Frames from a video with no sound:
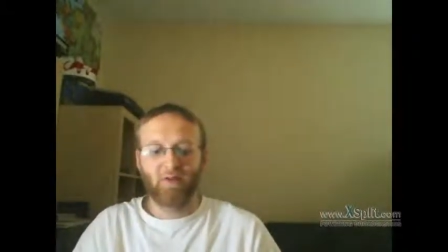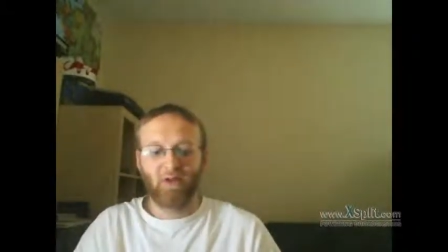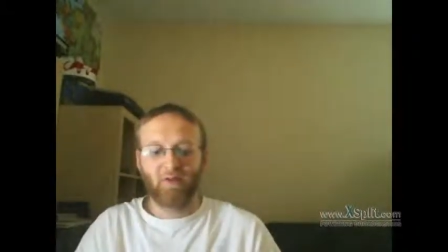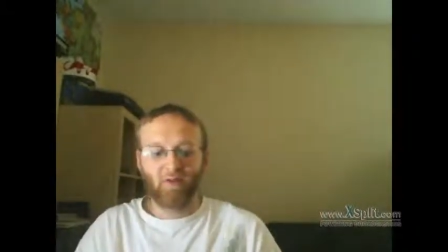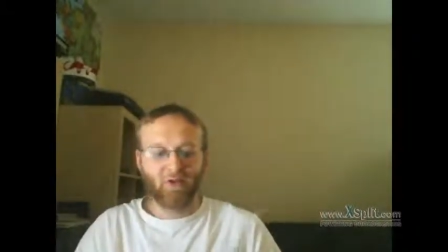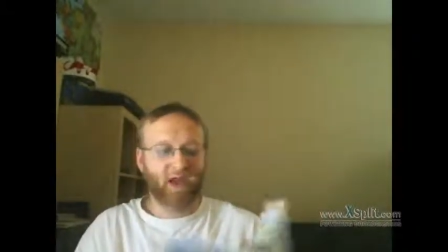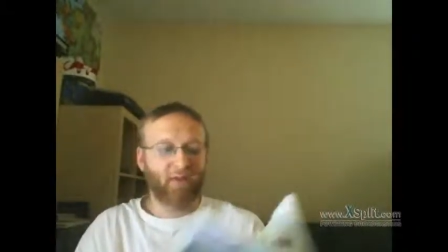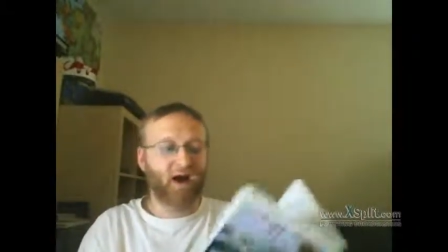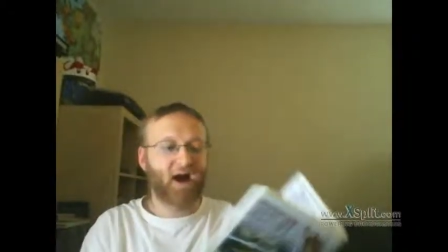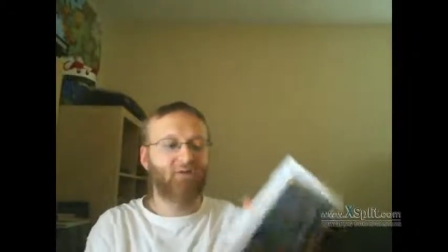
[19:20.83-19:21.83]
This is a game
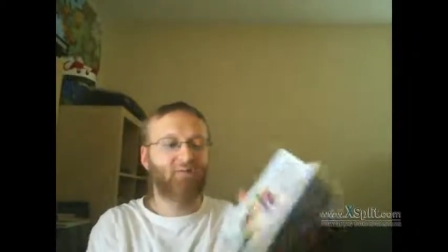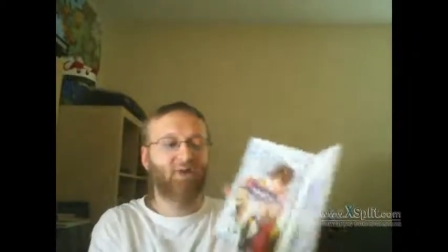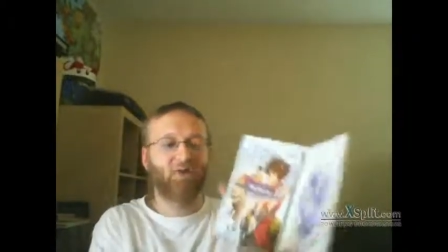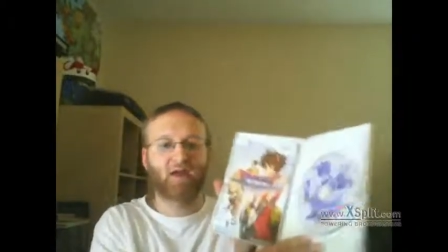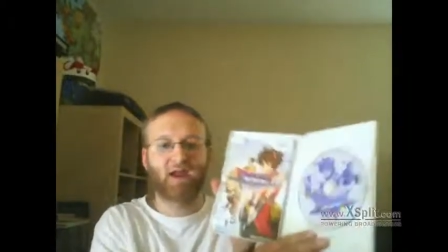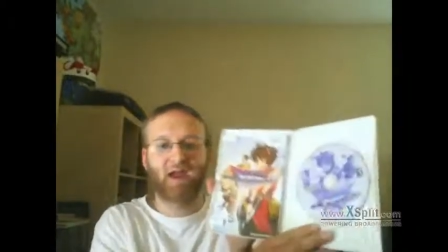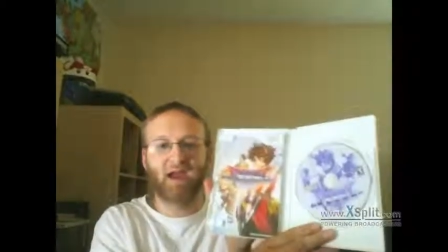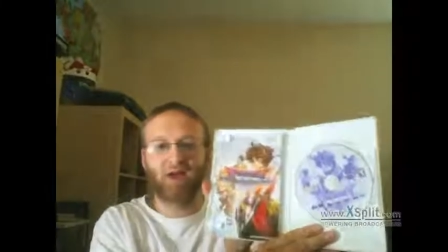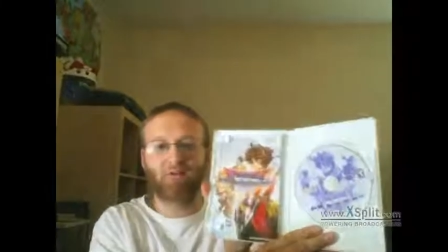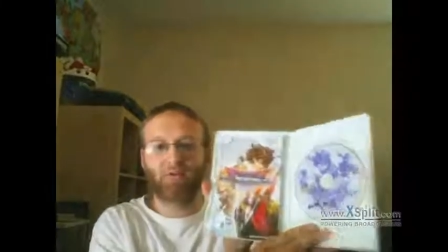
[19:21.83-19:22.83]
I've been looking
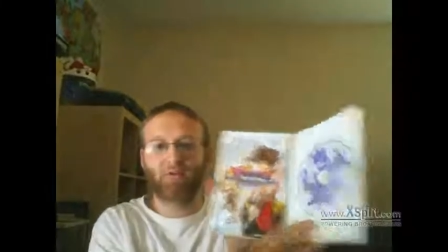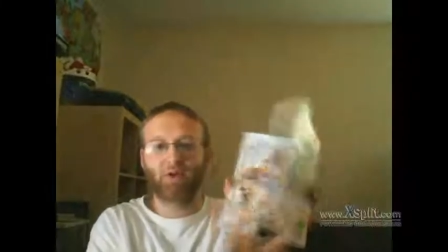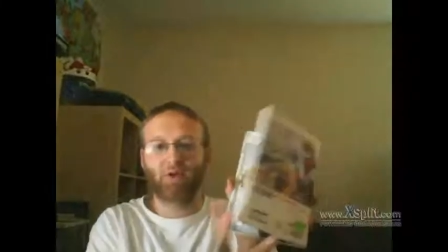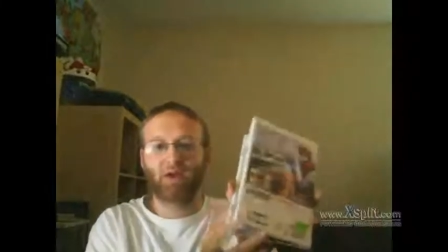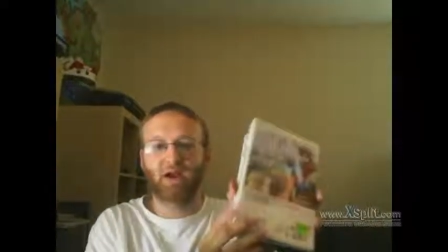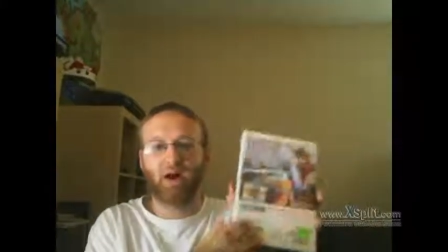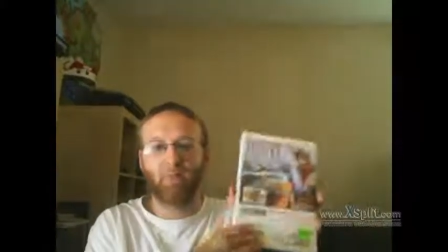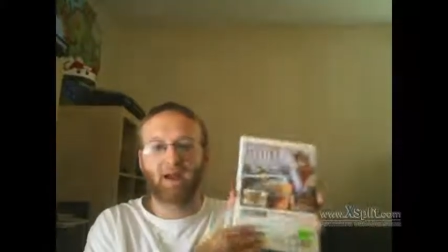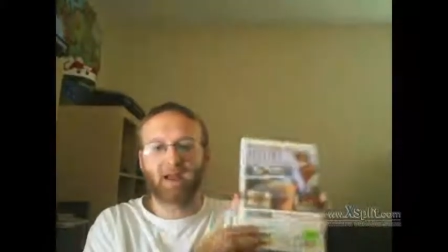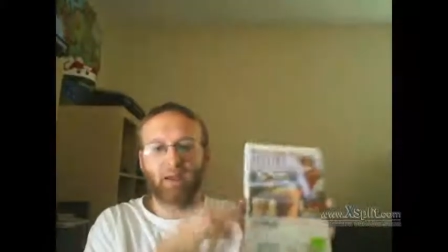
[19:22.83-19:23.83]
everywhere to pick up
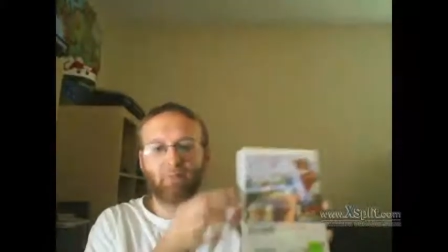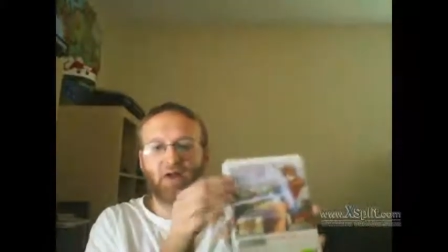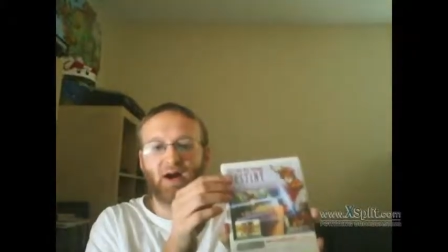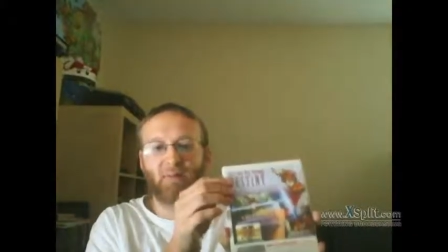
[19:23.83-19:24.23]
at GameStop.